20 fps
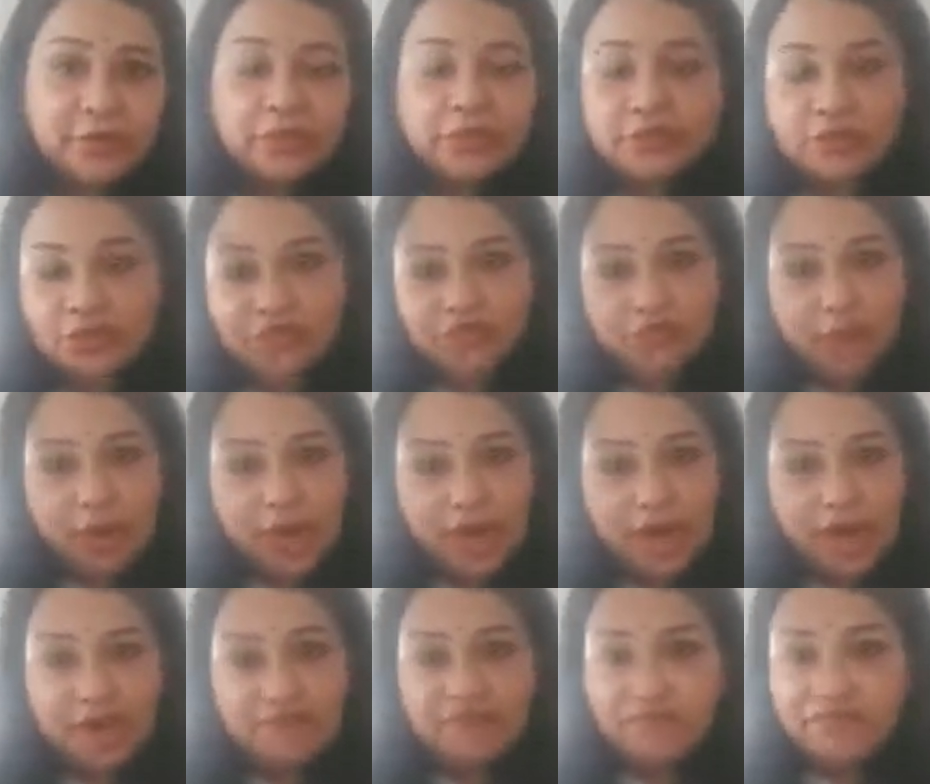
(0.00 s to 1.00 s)
So if you
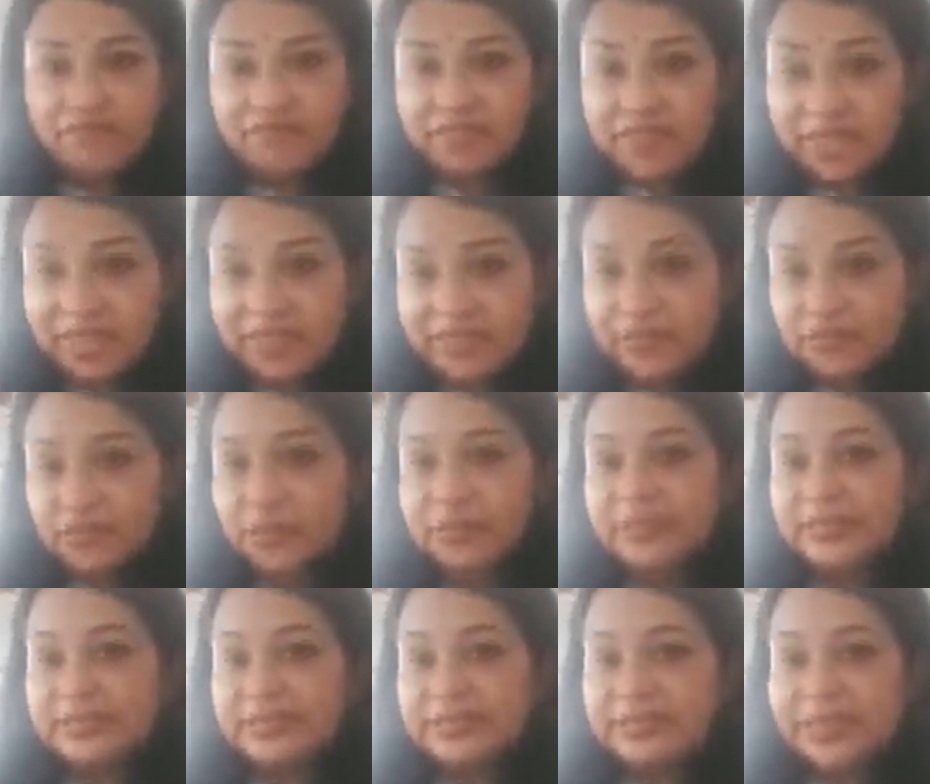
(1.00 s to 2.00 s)
have flakes on
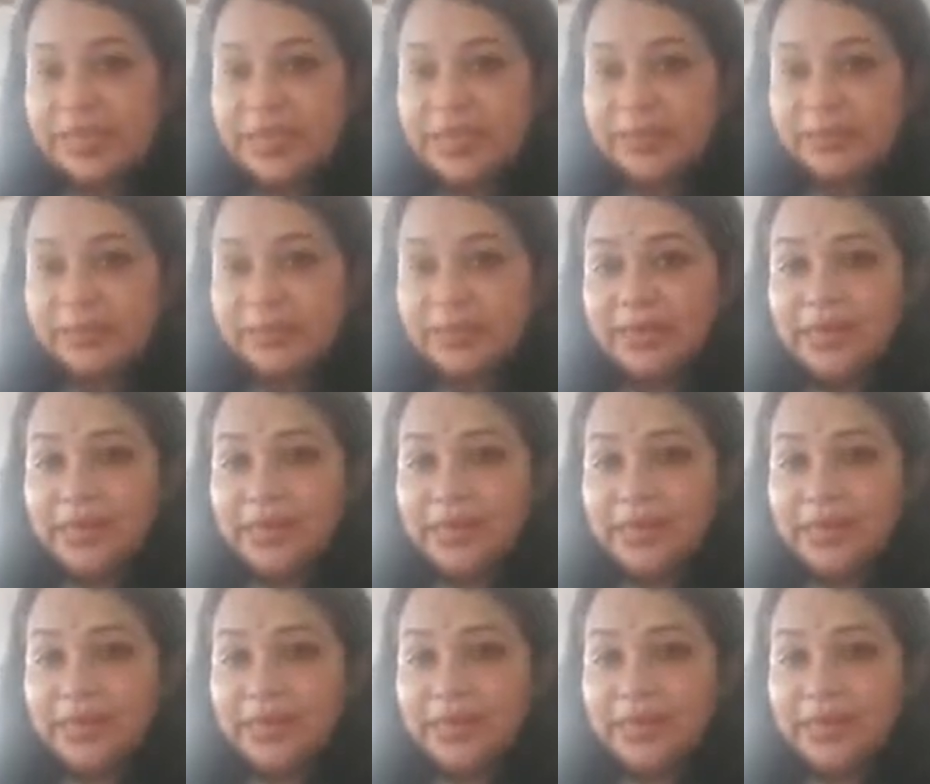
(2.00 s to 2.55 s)
the scalp,